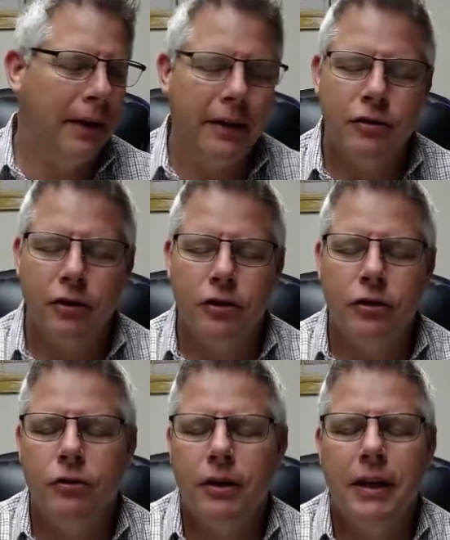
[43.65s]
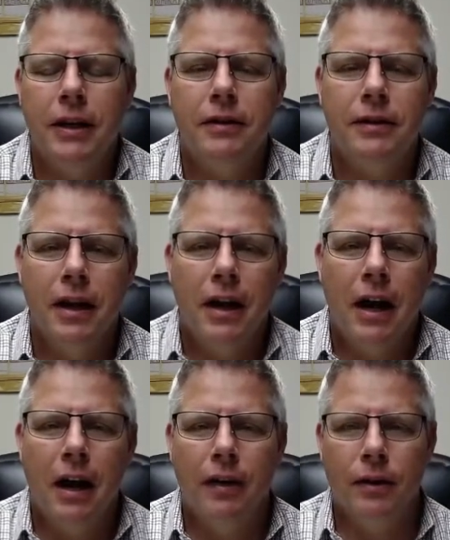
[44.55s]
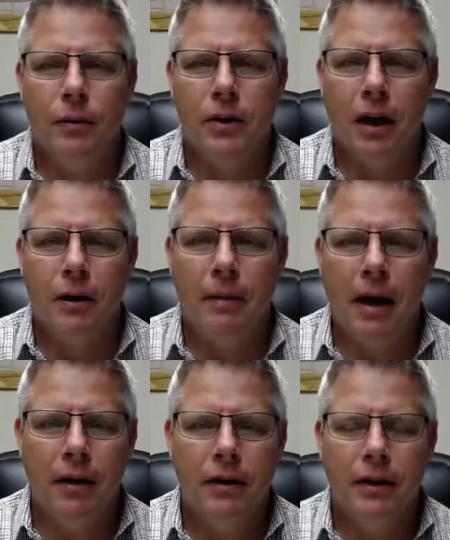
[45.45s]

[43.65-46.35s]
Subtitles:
These are the two keys that we talk about